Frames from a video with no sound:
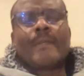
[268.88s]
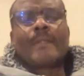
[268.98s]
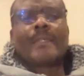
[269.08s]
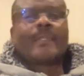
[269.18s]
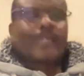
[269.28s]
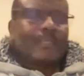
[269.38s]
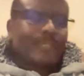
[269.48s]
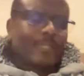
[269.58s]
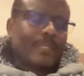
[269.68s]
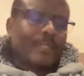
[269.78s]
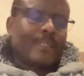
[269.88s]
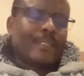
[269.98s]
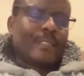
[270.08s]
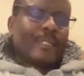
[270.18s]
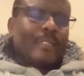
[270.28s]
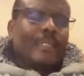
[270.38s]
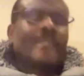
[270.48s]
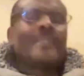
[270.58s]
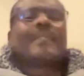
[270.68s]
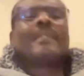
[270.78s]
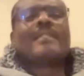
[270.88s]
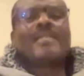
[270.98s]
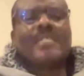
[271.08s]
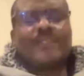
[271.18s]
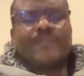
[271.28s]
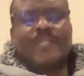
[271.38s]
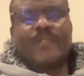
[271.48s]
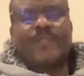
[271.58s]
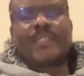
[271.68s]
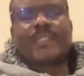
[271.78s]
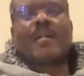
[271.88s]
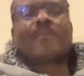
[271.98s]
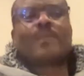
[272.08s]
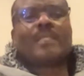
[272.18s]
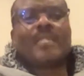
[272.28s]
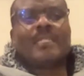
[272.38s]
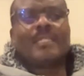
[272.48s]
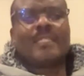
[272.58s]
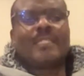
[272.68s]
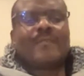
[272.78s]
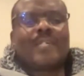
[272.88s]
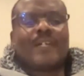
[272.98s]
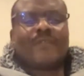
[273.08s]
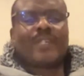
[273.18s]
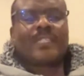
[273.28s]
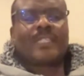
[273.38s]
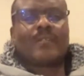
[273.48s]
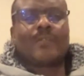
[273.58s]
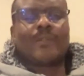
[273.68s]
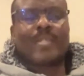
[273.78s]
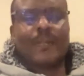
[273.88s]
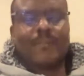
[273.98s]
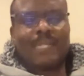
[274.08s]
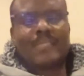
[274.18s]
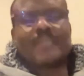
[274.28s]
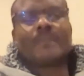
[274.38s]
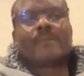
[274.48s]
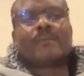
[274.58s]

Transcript: So that they didn't leave, the first couple, they didn't leave their father nor their mother.